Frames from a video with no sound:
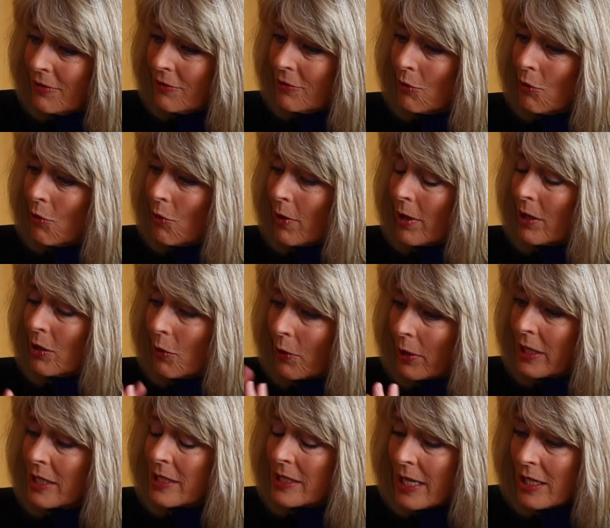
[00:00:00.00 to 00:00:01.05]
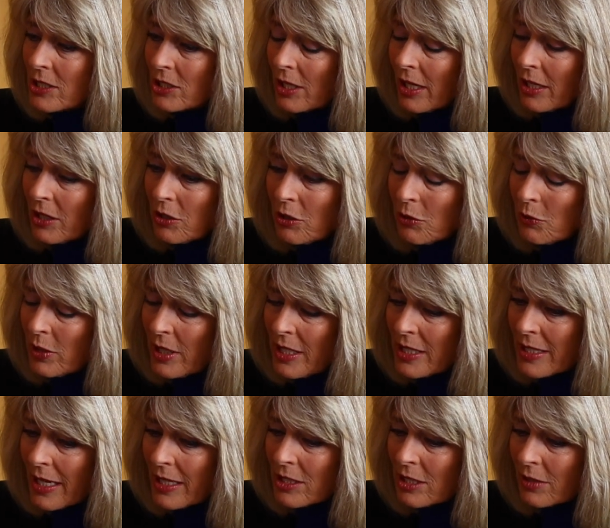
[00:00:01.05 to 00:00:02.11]
for an organization like Youth
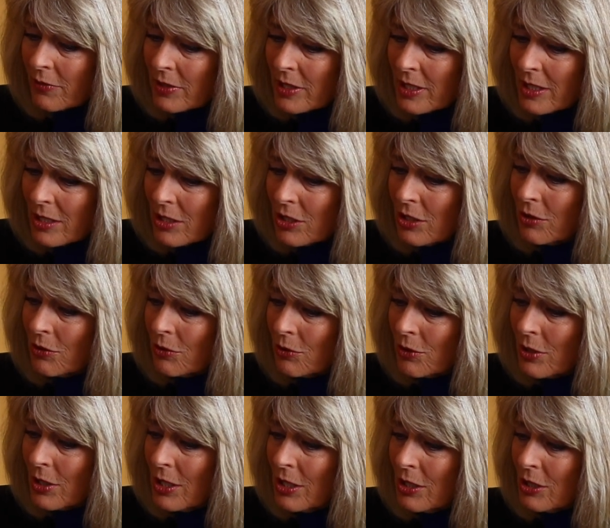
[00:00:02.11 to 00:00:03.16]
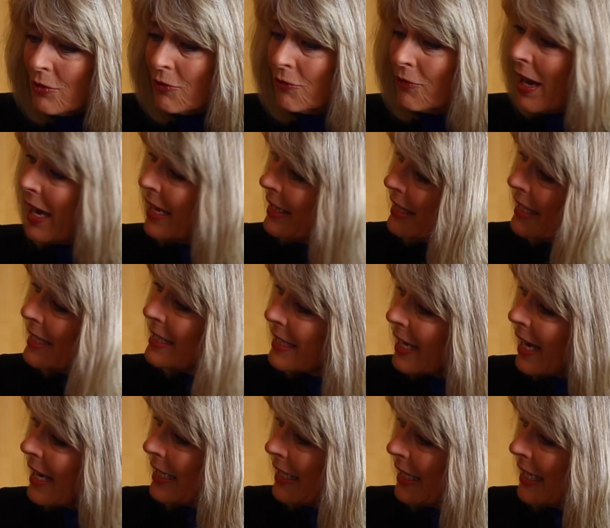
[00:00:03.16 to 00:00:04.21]
Esight Services to find these
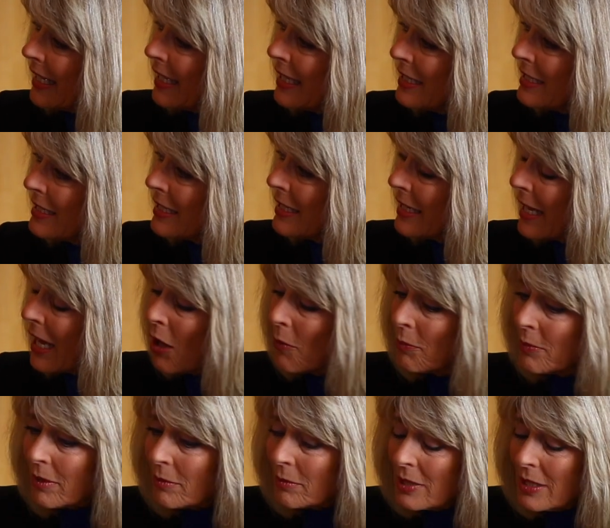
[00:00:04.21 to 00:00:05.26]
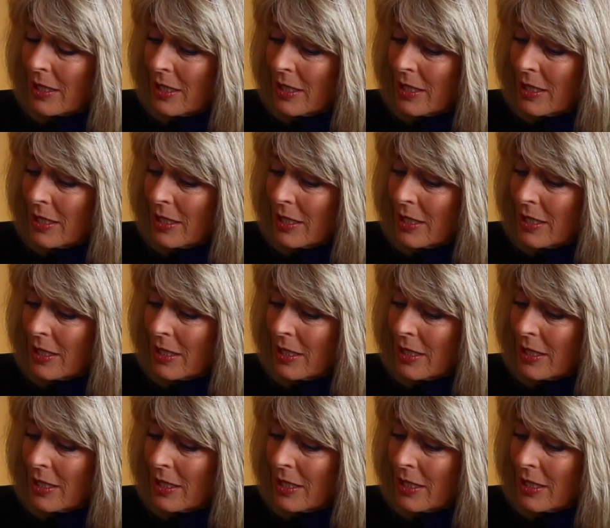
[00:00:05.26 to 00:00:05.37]
kind of kids and to help them.